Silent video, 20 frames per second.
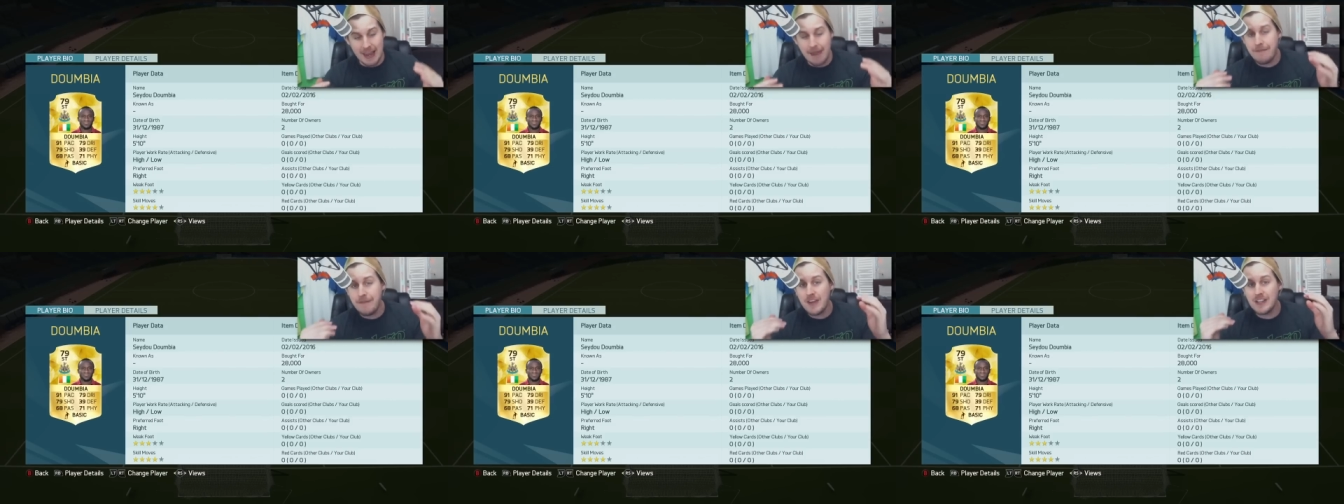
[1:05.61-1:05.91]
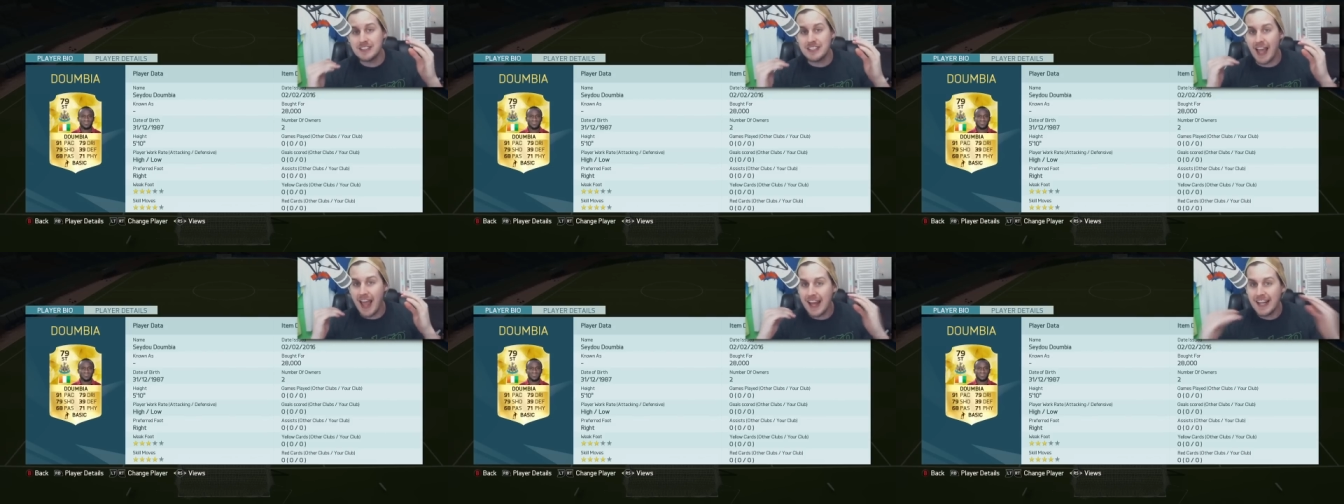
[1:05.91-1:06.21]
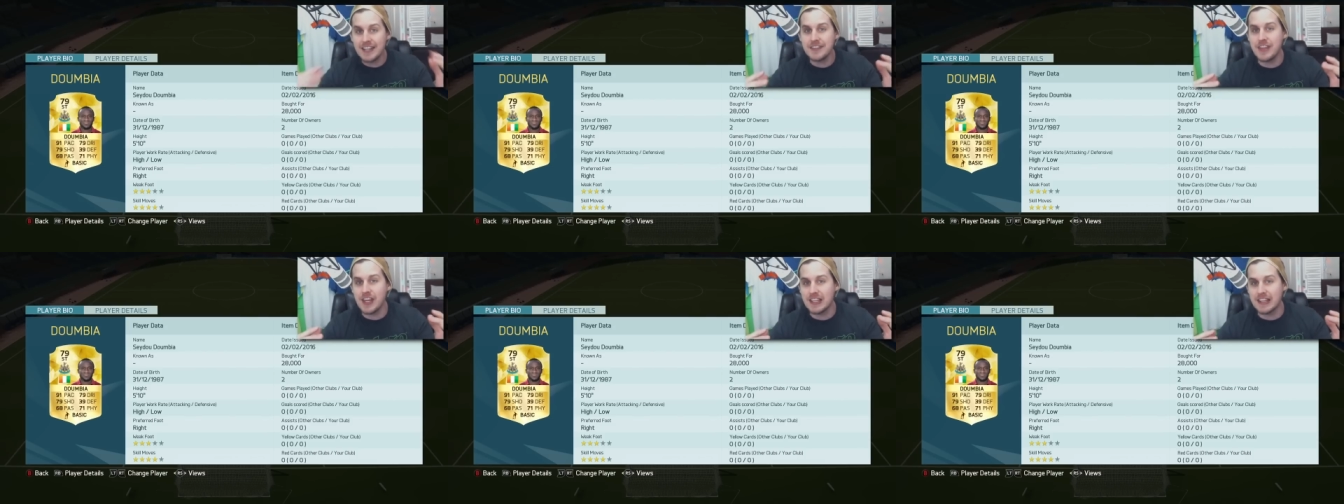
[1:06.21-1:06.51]
if he's
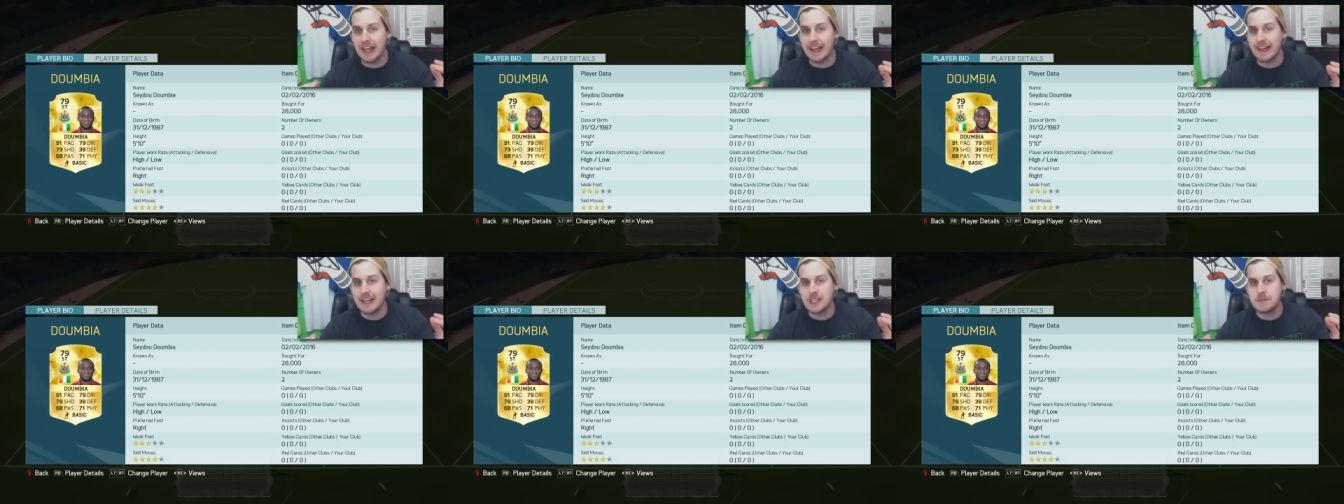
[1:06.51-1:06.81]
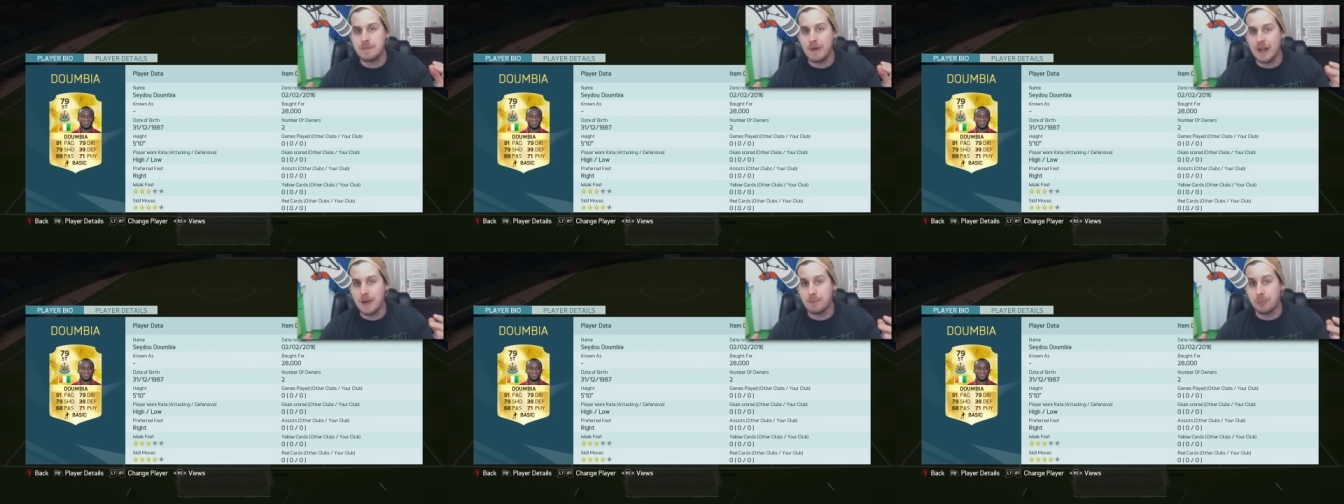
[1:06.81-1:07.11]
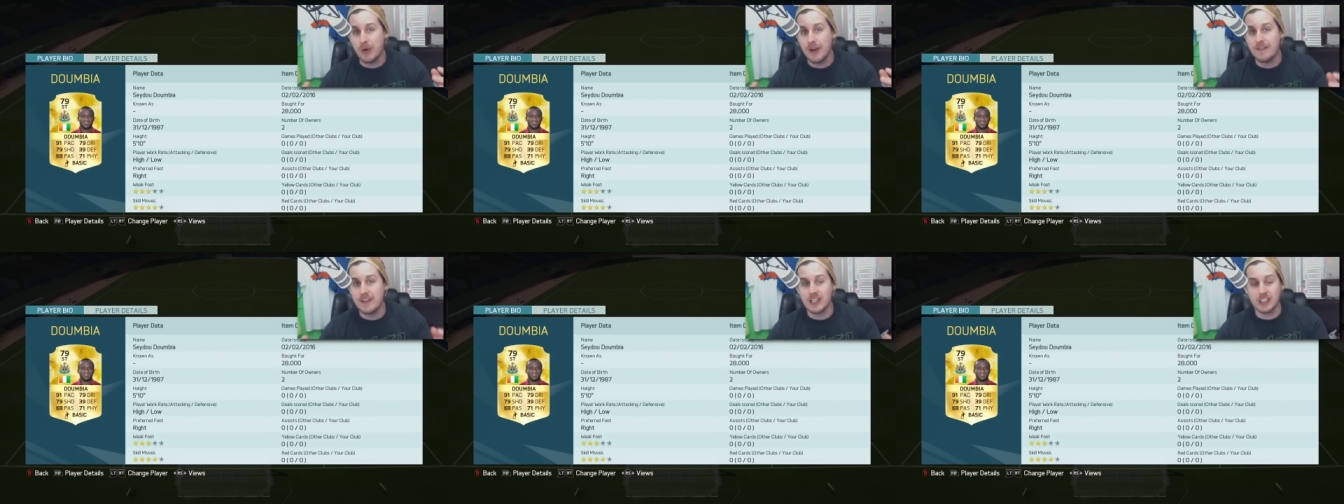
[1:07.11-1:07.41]
anything like he's been in
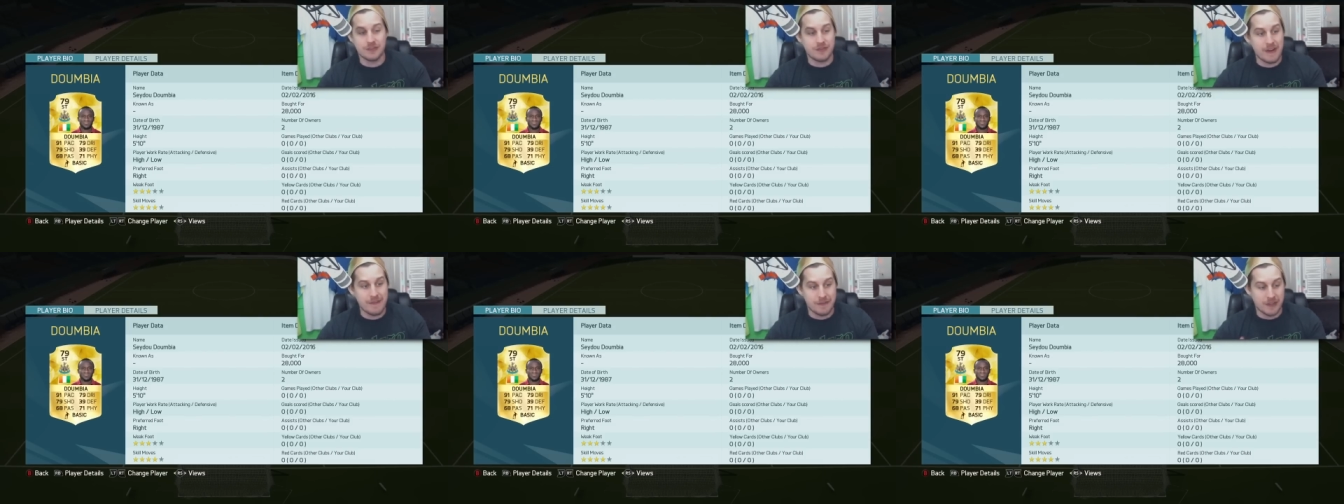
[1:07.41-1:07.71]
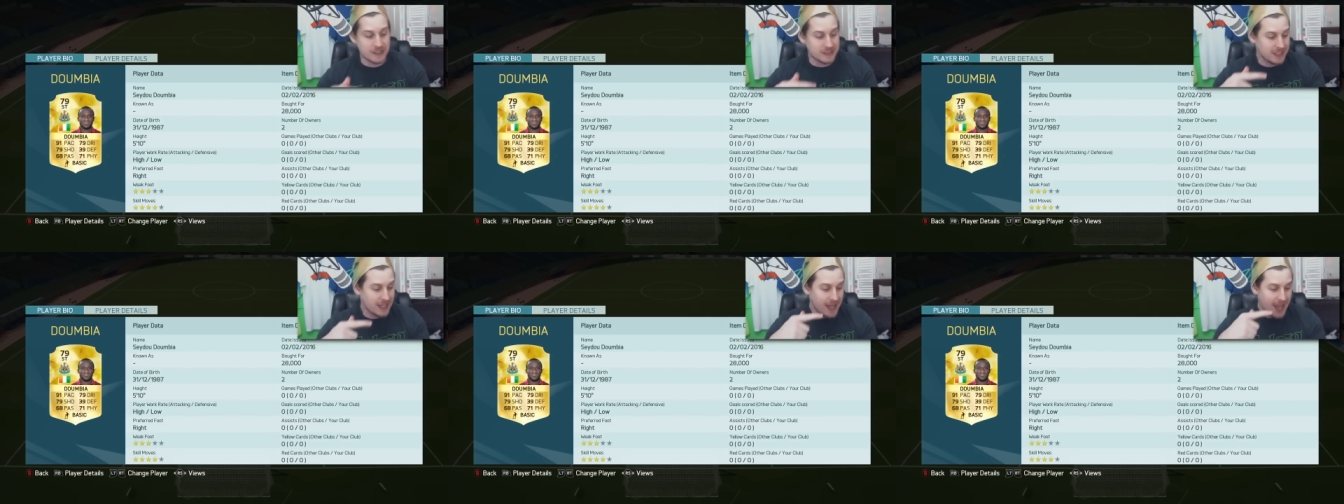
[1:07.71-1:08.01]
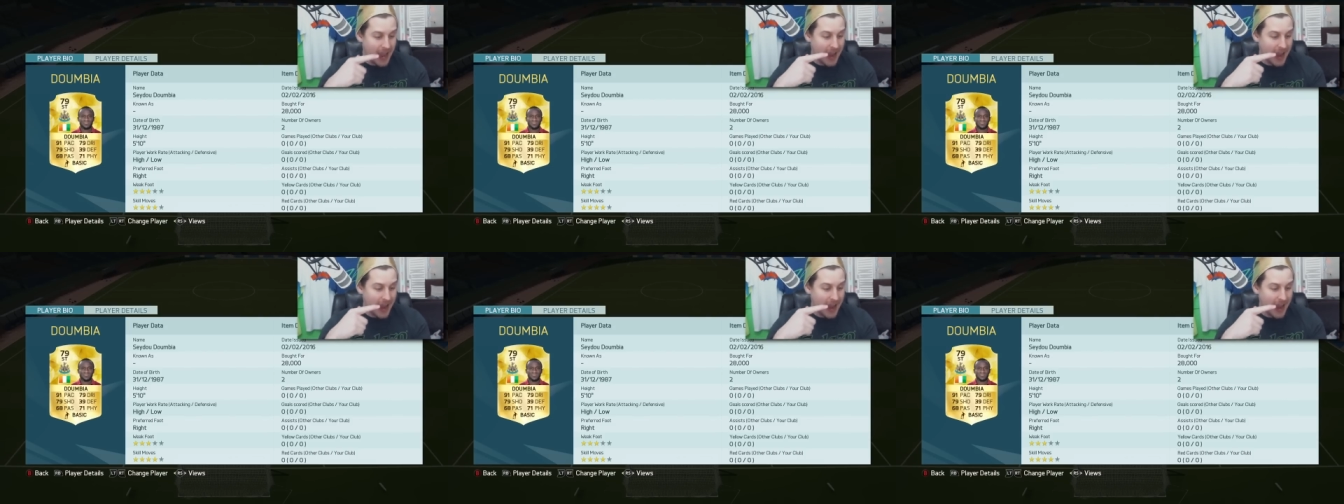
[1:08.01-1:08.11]
previous FIFAs